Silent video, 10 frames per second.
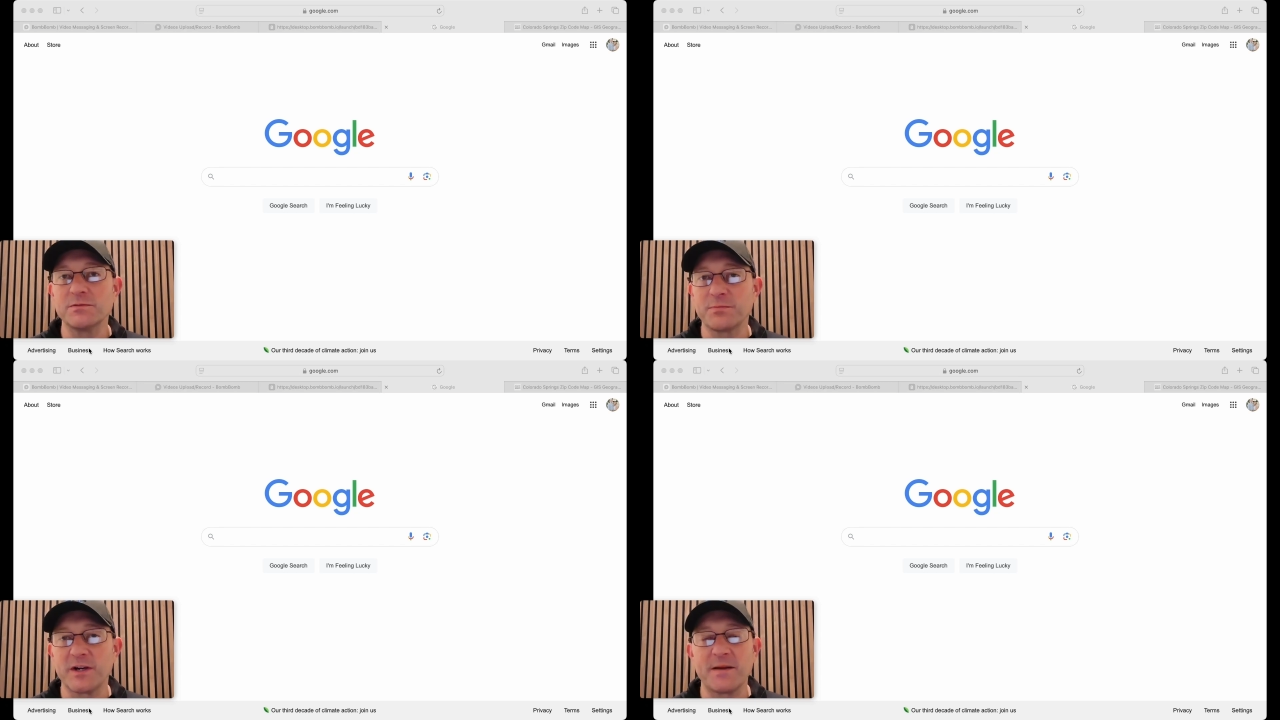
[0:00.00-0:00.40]

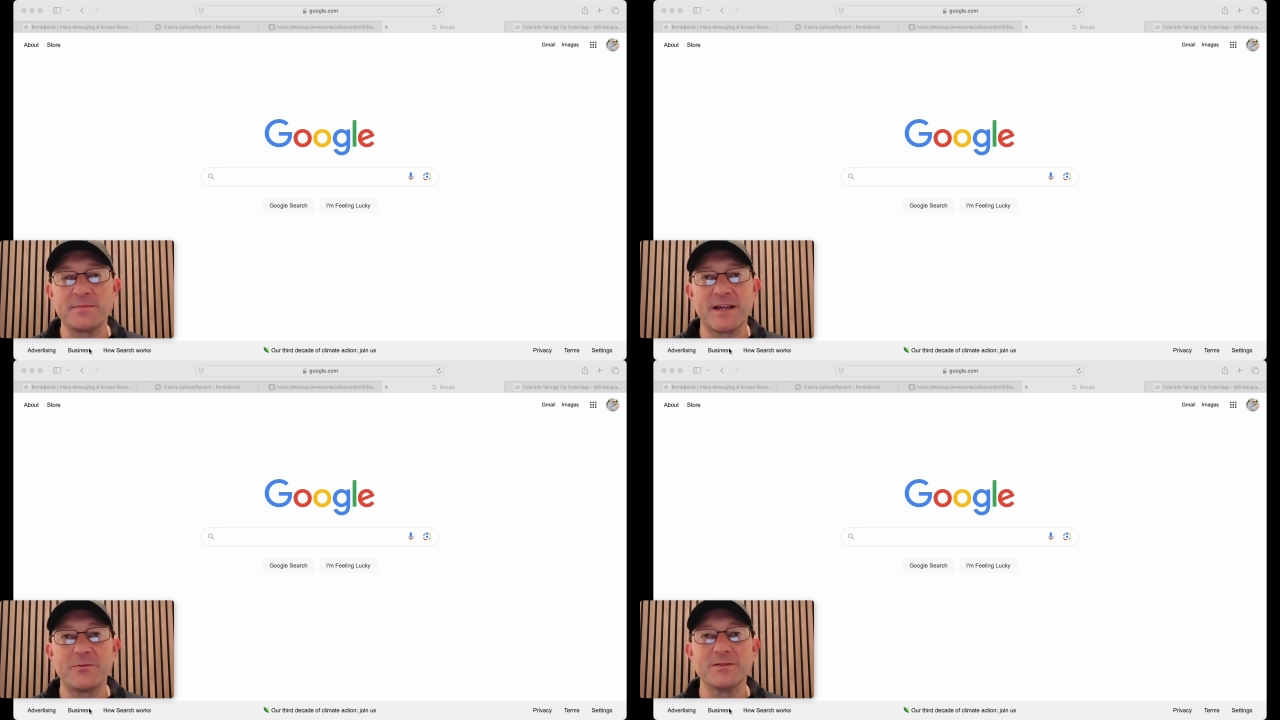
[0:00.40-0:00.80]
Perhaps
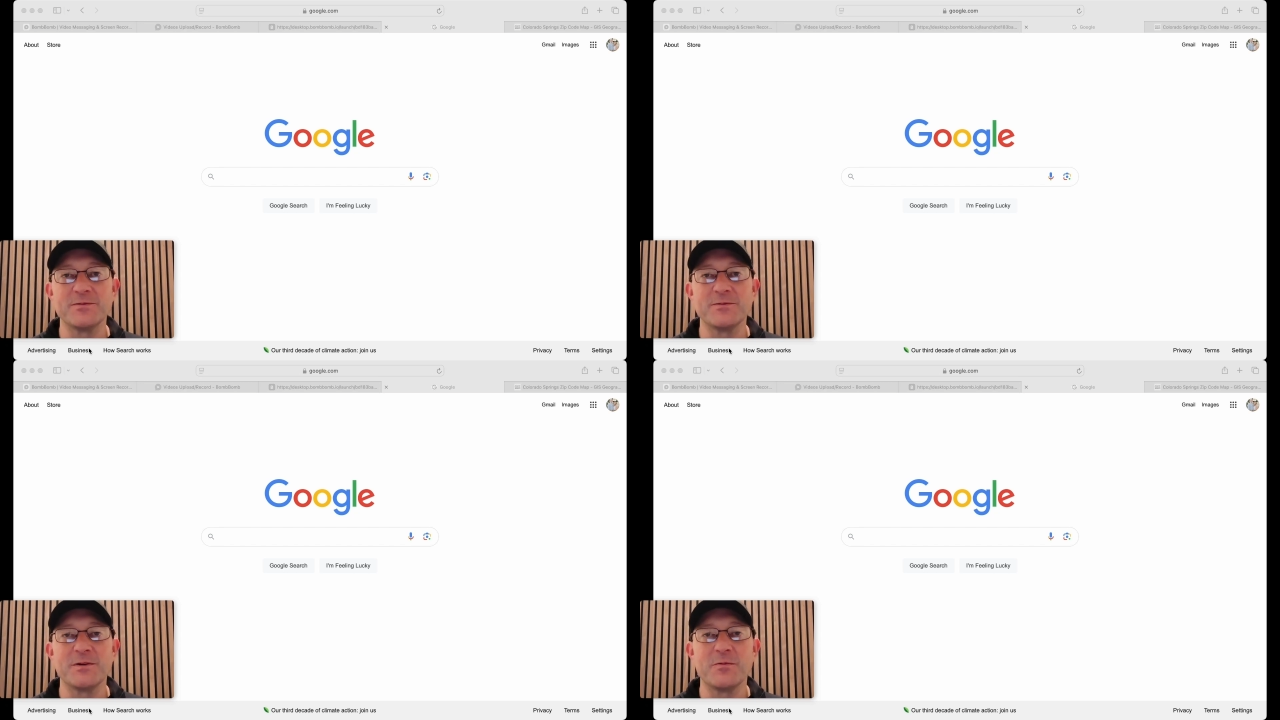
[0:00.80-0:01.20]
that was
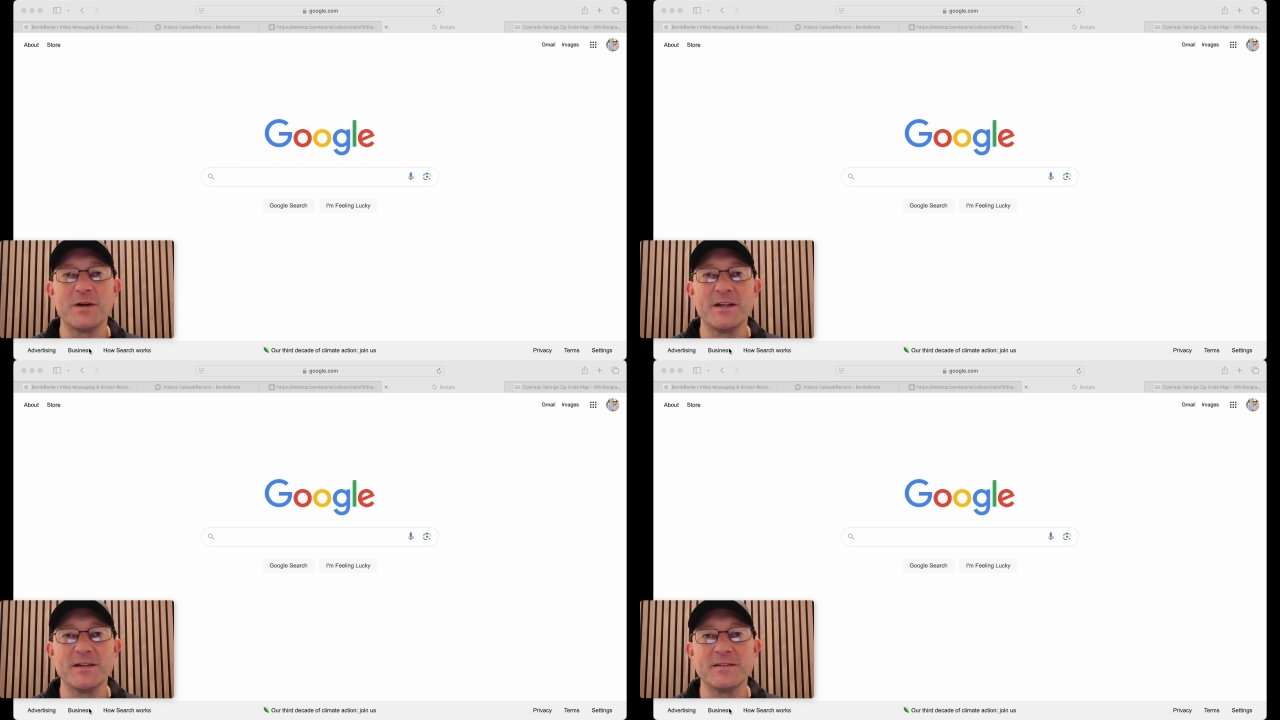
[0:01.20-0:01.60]
a
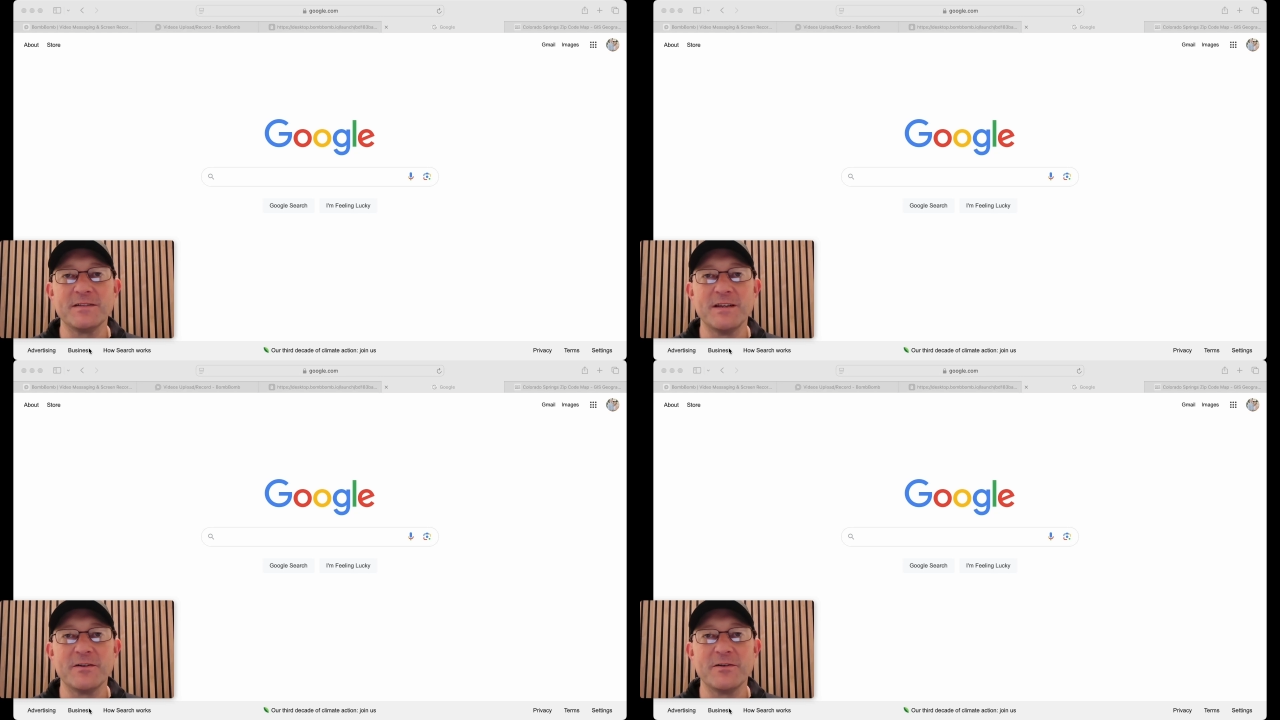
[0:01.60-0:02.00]
way to
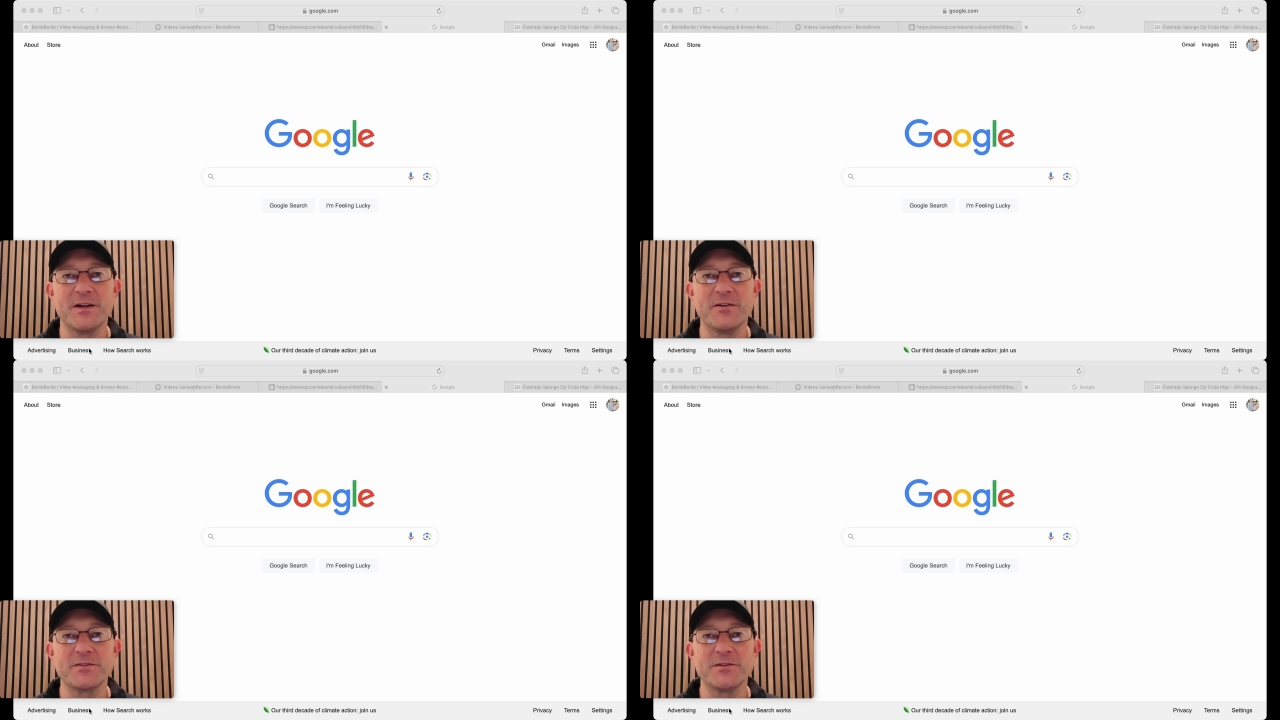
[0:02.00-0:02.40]
narrow down
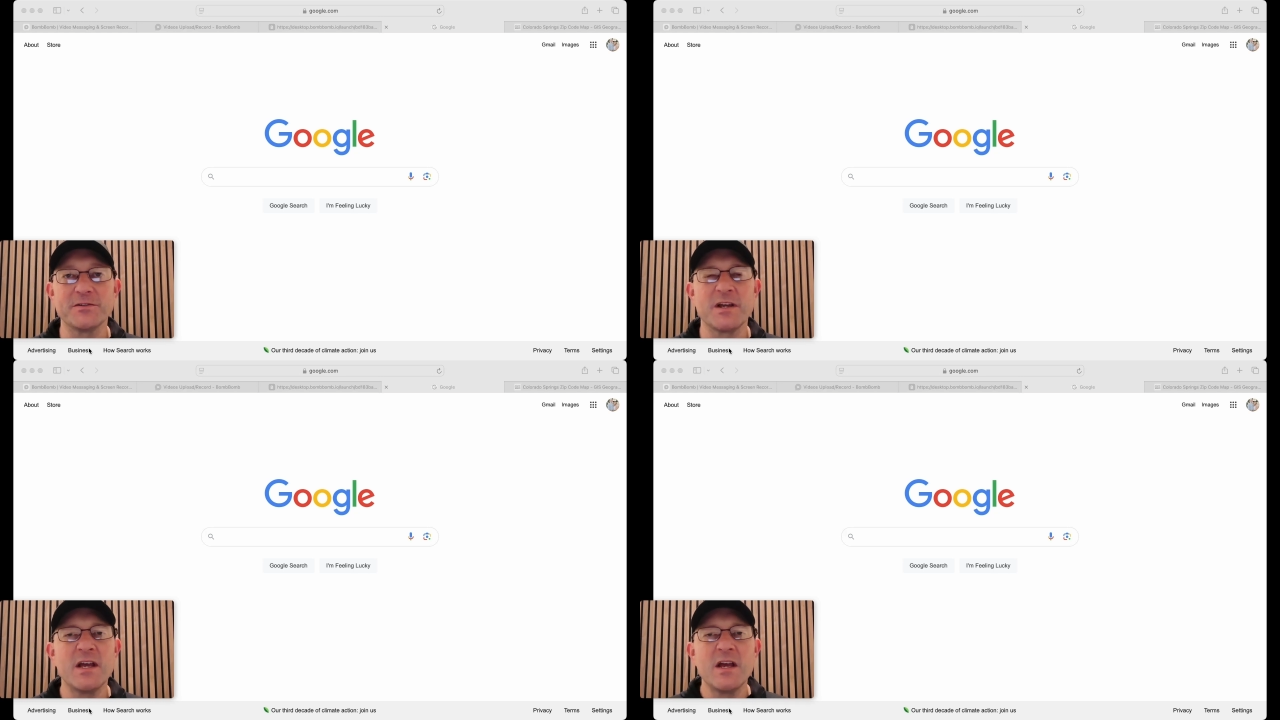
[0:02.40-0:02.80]
your search.